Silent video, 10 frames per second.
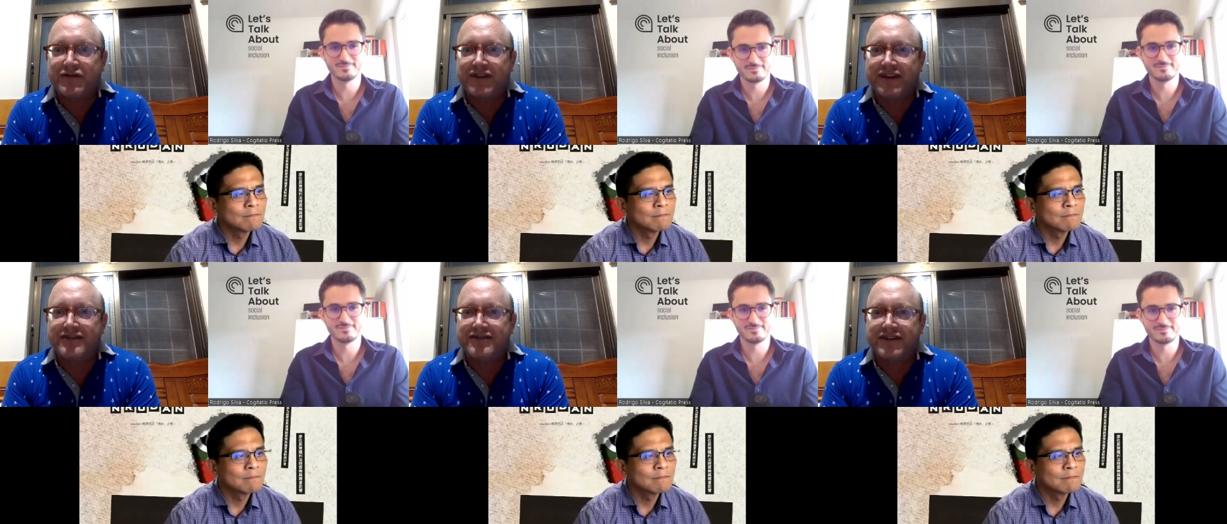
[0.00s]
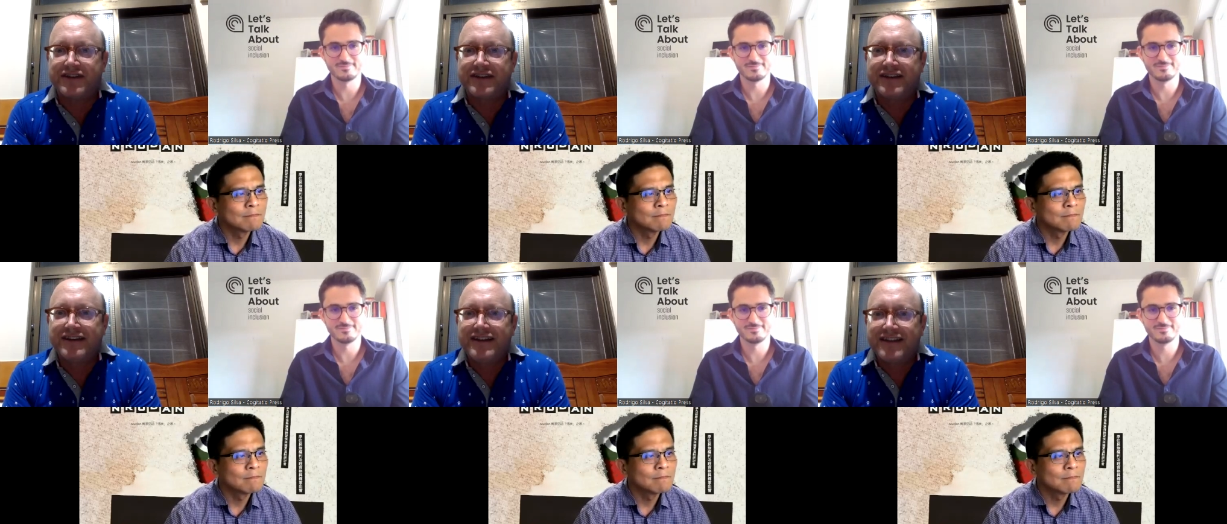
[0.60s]
Speaker 1: were there. So I think
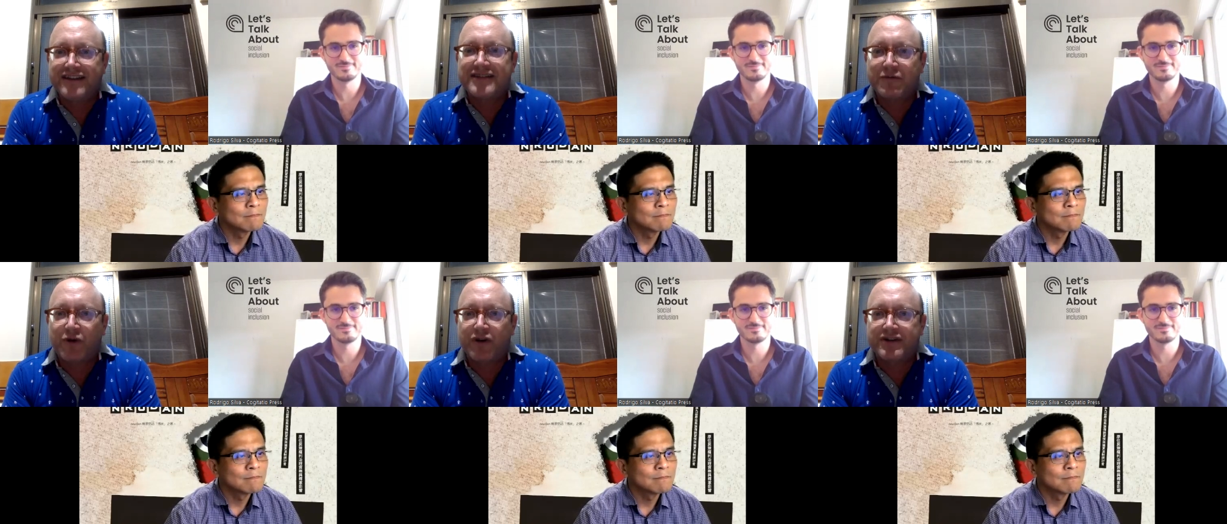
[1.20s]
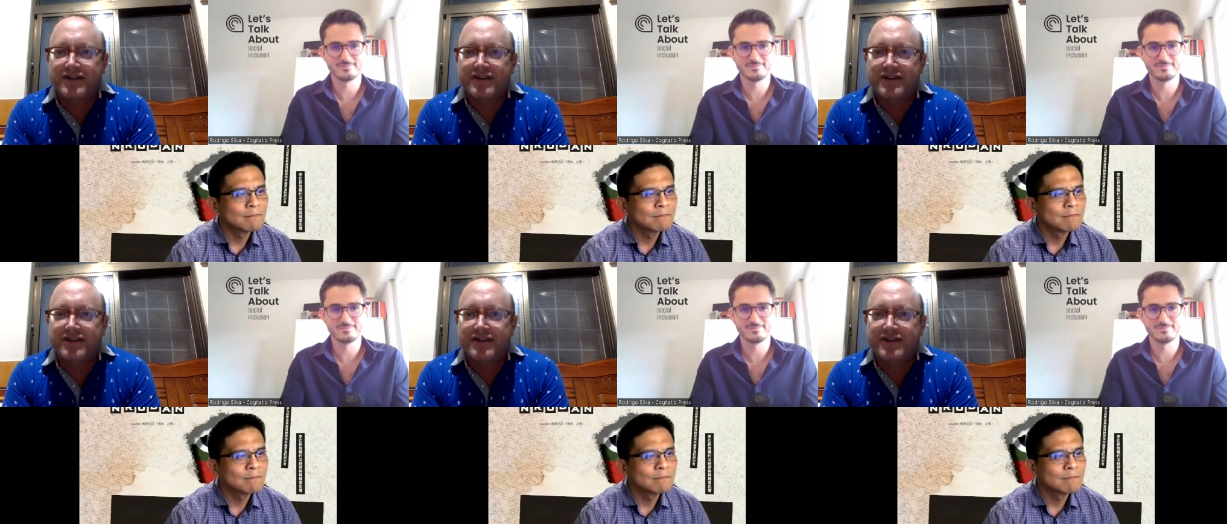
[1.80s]
that's the important